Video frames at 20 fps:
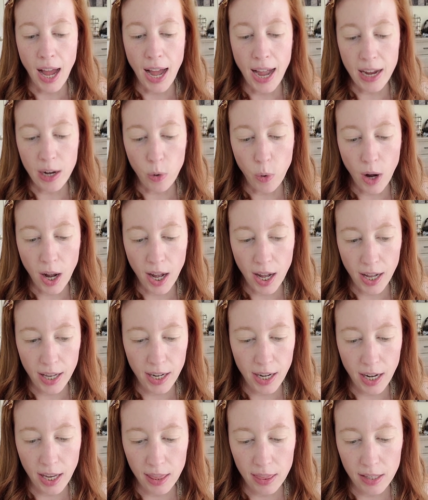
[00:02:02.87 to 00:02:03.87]
eye
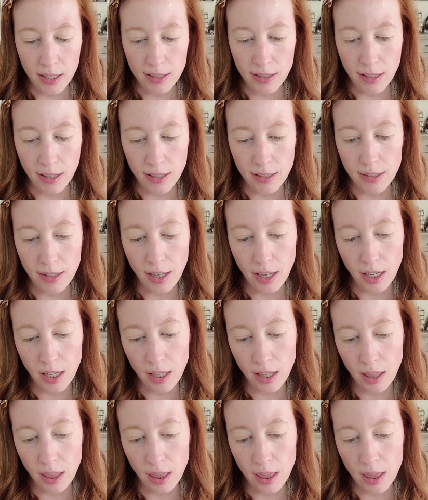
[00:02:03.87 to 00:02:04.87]
quad, and this is
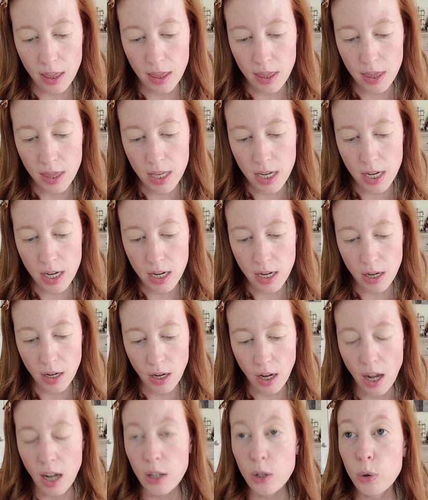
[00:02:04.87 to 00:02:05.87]
in
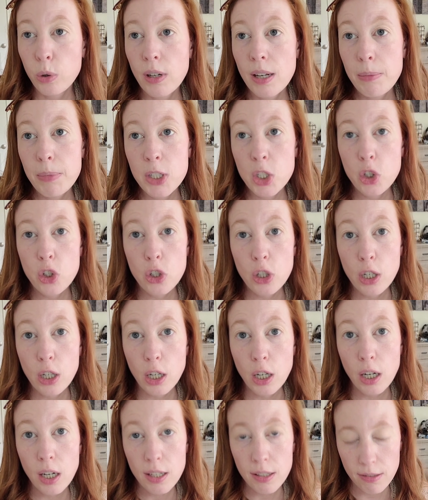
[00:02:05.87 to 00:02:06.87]
the uh, cream and
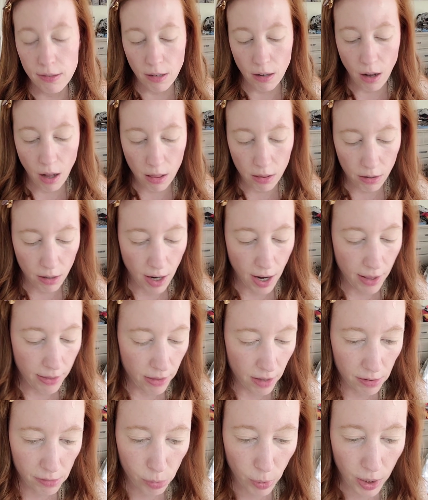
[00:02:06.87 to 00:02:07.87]
sugar is the color
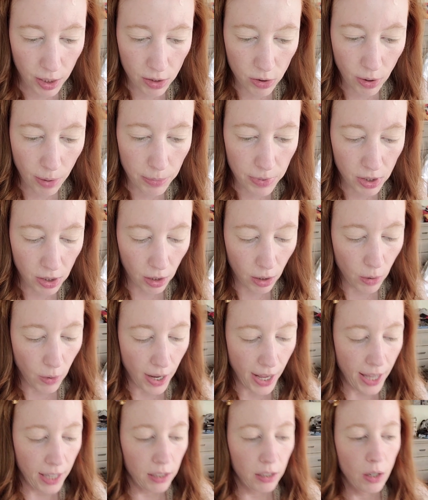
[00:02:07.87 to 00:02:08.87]
on this one. So I'm just going to
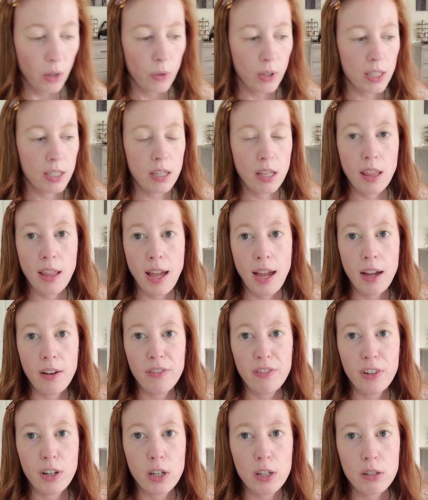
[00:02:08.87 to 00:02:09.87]
go ahead and go into
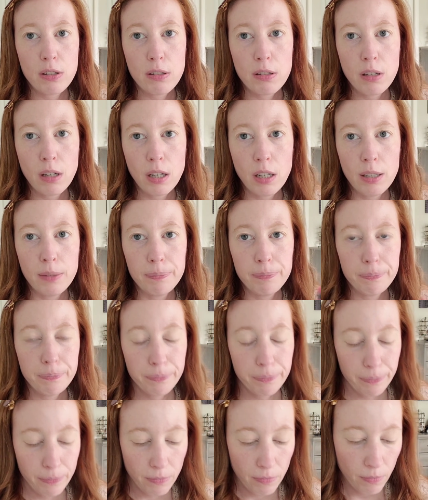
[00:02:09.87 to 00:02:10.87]
that first um,
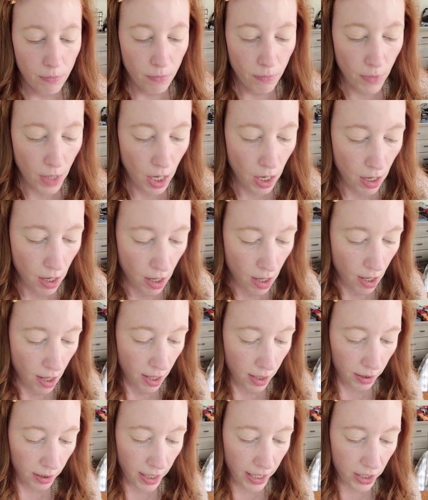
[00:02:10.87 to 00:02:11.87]

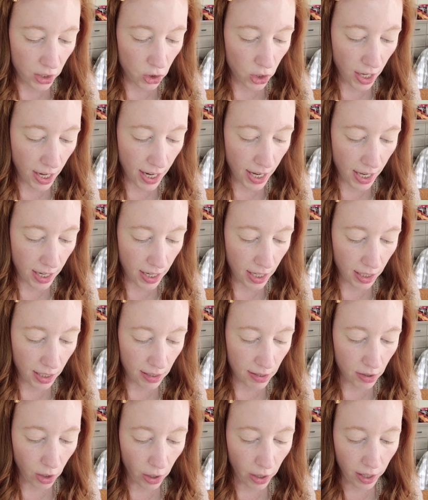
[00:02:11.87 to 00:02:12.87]
light shade and
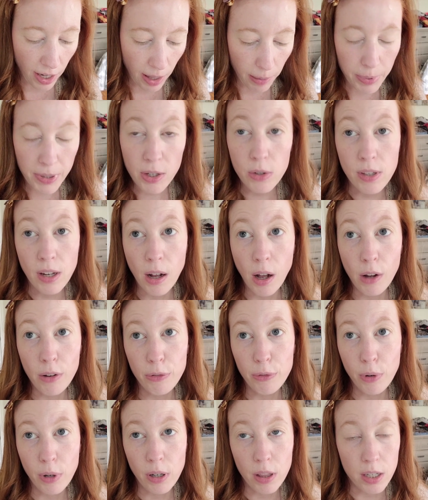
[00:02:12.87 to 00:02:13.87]
get started. I'll be using
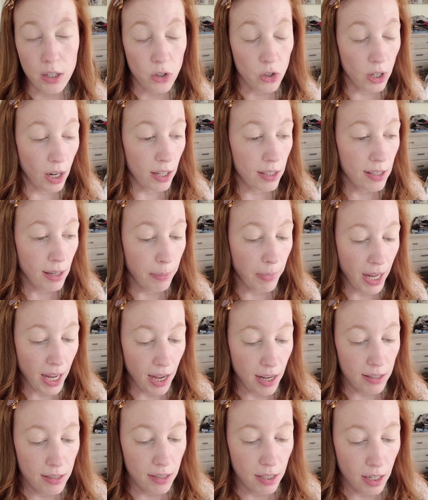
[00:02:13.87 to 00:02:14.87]
all four of these shades on my
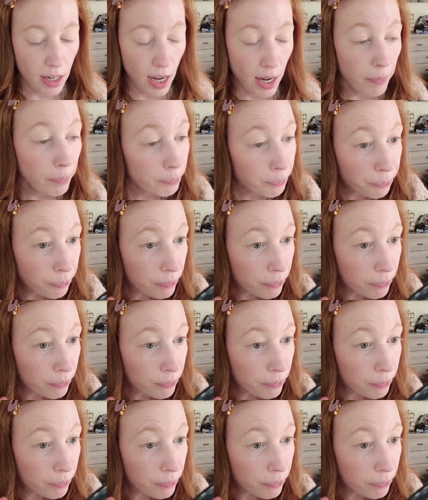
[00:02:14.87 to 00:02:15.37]
eyes today.